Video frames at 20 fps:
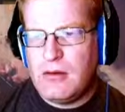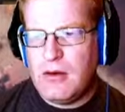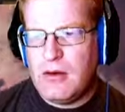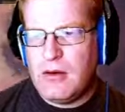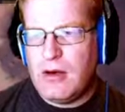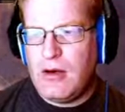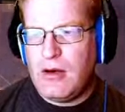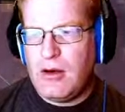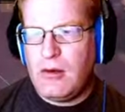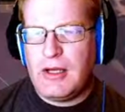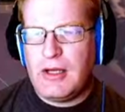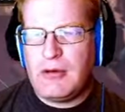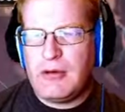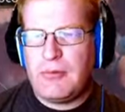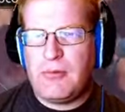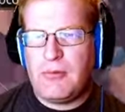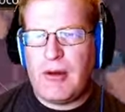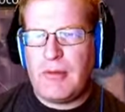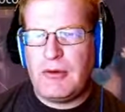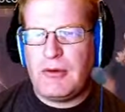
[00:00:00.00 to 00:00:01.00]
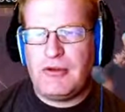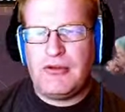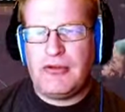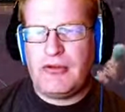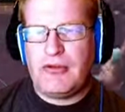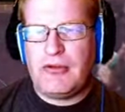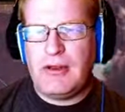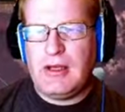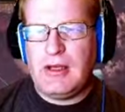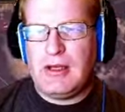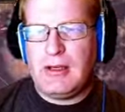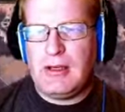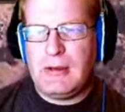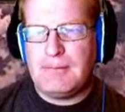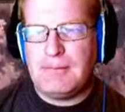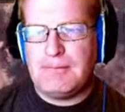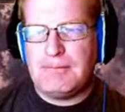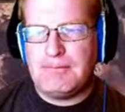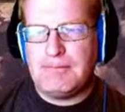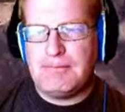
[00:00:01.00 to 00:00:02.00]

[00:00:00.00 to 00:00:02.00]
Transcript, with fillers: Oh, it's probably just the um,